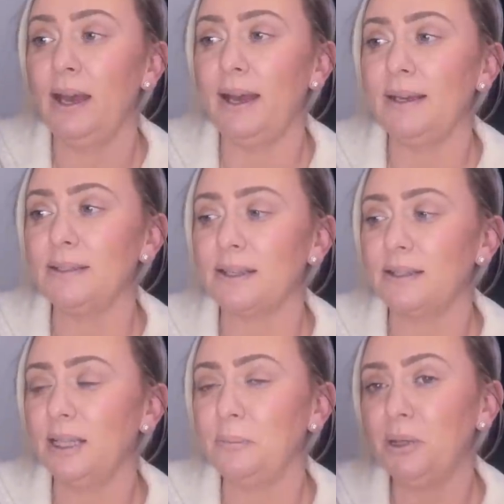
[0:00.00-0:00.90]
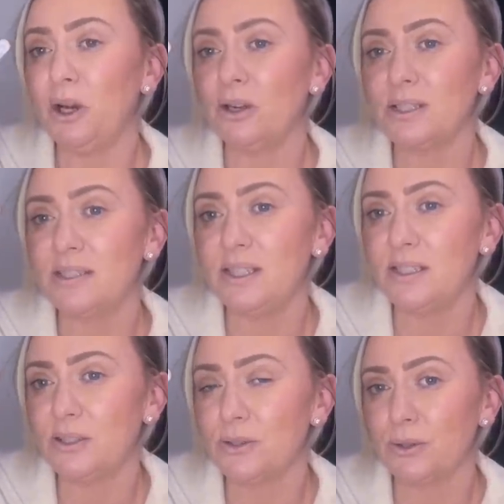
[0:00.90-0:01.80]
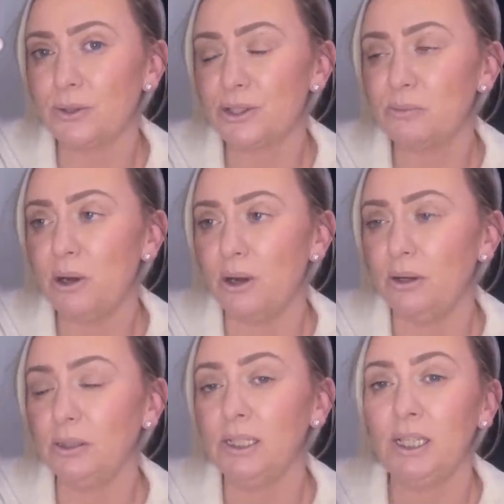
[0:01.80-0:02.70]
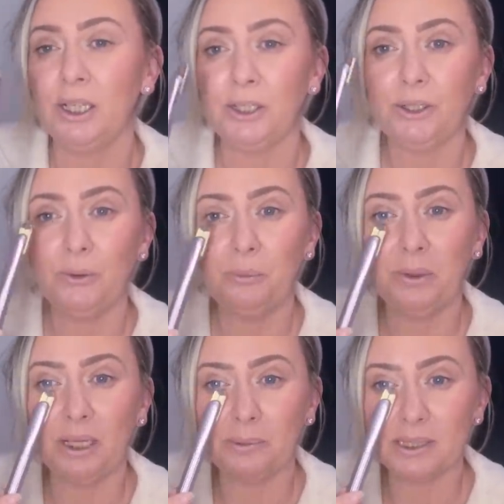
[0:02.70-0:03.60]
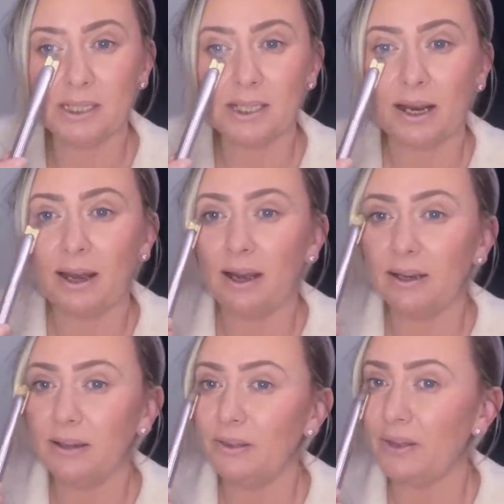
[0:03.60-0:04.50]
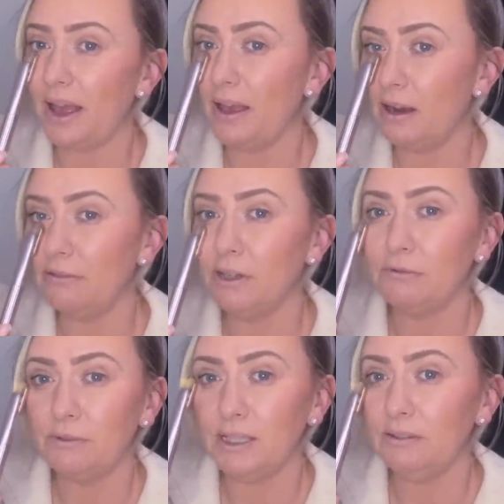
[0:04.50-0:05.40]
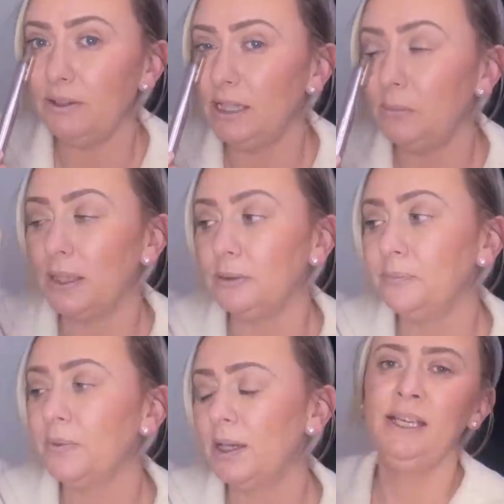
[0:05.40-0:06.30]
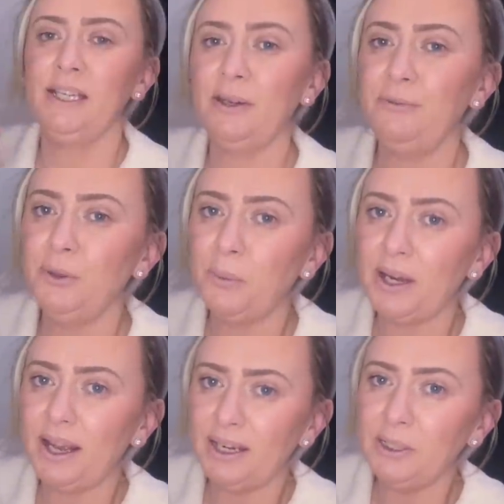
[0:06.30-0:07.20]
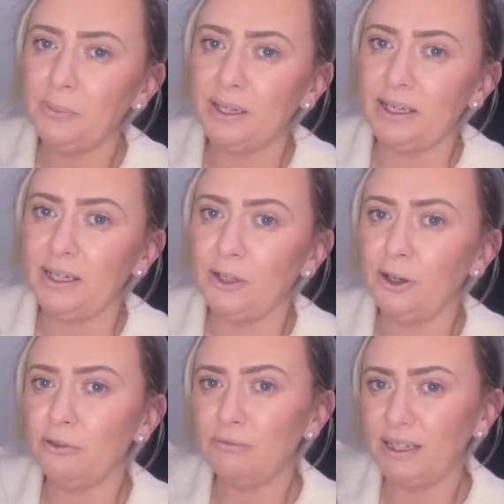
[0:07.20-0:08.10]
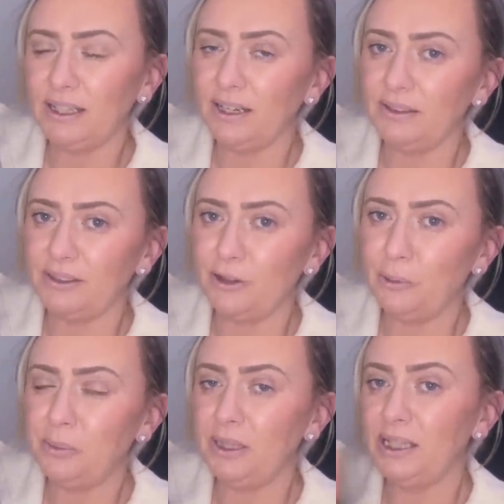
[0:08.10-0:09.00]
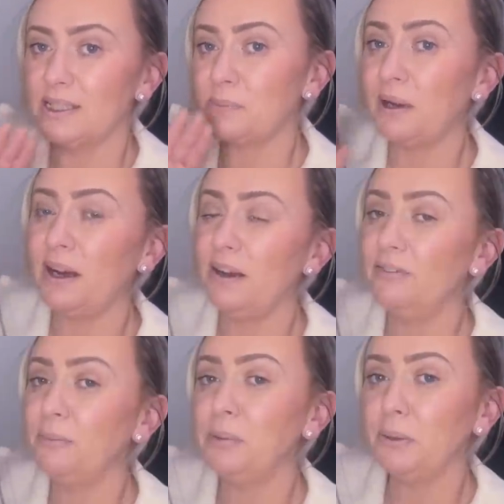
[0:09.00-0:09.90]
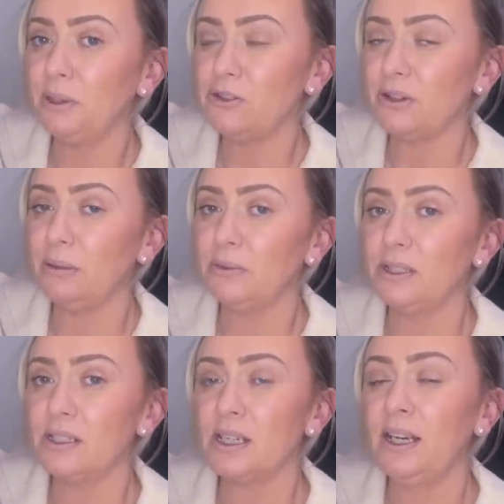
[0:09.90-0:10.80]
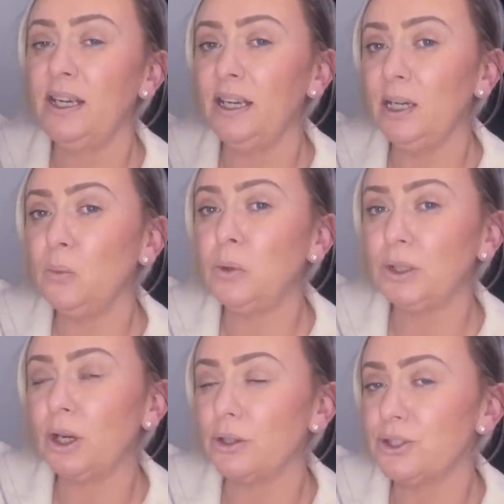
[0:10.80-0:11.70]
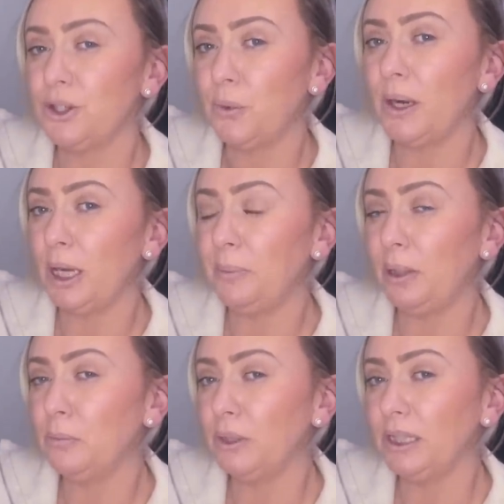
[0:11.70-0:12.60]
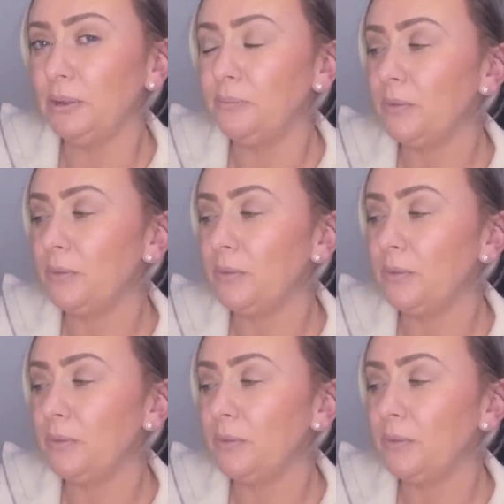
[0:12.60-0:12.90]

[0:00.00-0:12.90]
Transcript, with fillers: And I think because this is so small, you'd be able to target that area really, really well. Now, if you went anywhere and got red light therapy as part of a beauty treatment, it would cost you quite a bit of money.